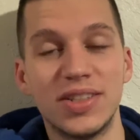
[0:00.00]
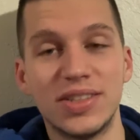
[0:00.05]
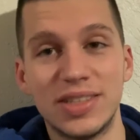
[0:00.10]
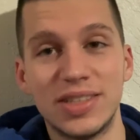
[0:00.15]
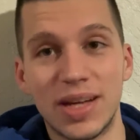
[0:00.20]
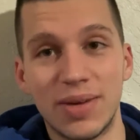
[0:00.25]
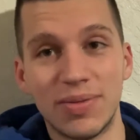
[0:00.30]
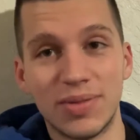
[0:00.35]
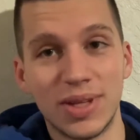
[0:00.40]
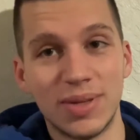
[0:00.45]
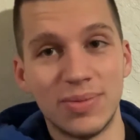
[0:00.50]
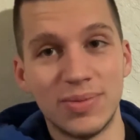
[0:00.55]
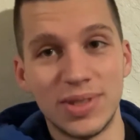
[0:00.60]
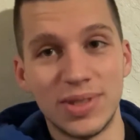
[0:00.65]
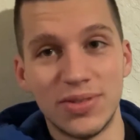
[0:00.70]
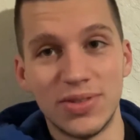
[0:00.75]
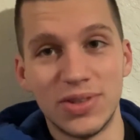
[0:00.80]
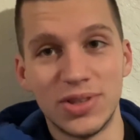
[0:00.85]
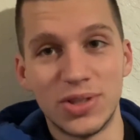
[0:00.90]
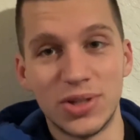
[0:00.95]
sometimes
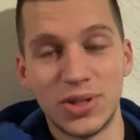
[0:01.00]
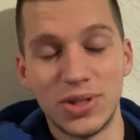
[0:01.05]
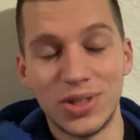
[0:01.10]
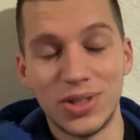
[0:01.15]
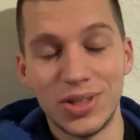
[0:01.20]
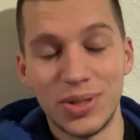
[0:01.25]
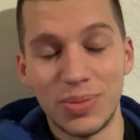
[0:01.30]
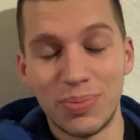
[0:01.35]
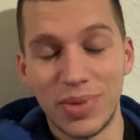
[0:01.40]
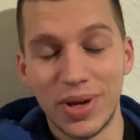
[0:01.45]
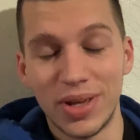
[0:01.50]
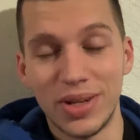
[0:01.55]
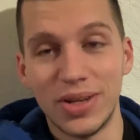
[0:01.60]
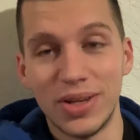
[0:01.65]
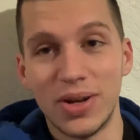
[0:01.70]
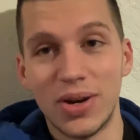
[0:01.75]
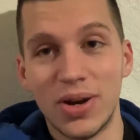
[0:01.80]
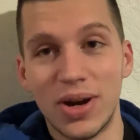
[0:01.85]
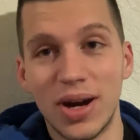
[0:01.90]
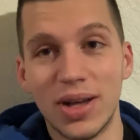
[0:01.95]
even 30,
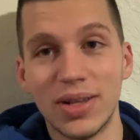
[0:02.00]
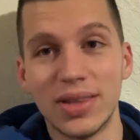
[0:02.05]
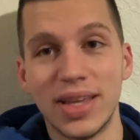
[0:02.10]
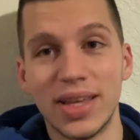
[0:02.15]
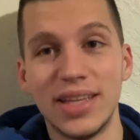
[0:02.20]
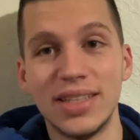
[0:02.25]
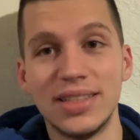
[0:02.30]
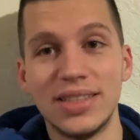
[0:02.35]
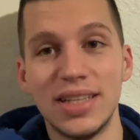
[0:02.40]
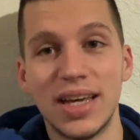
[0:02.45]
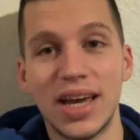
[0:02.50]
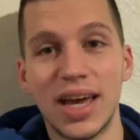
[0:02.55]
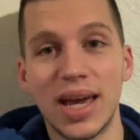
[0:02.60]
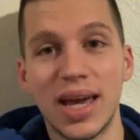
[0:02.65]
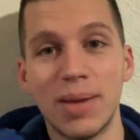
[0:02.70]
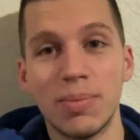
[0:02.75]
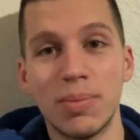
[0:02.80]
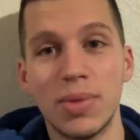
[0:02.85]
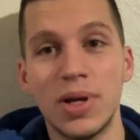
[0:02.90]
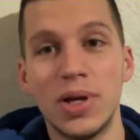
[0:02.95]
depending on how lazy
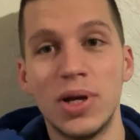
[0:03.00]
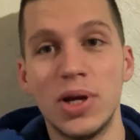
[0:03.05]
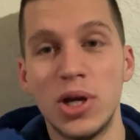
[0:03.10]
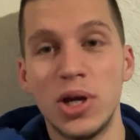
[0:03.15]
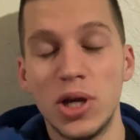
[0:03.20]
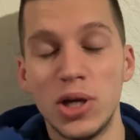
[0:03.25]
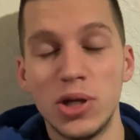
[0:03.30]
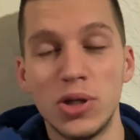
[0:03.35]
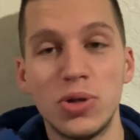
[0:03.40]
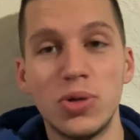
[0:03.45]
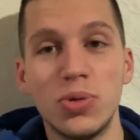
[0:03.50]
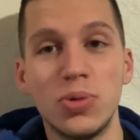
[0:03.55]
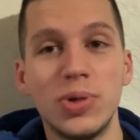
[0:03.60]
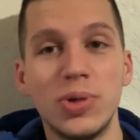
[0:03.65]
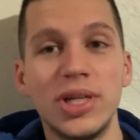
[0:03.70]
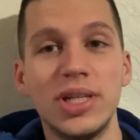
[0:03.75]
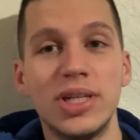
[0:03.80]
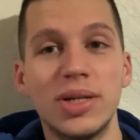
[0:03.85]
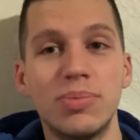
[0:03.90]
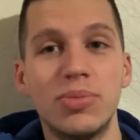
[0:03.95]
I am, to
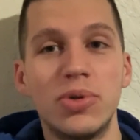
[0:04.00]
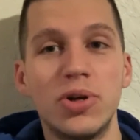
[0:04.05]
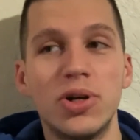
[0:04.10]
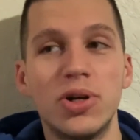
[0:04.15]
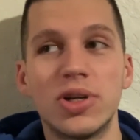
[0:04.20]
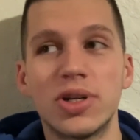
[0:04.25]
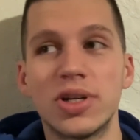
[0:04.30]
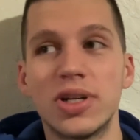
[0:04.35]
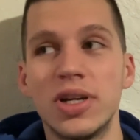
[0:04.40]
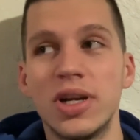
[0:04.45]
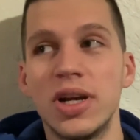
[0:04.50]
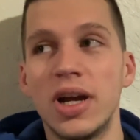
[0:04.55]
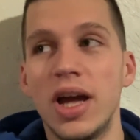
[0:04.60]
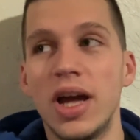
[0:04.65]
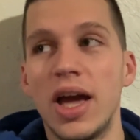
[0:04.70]
read a book.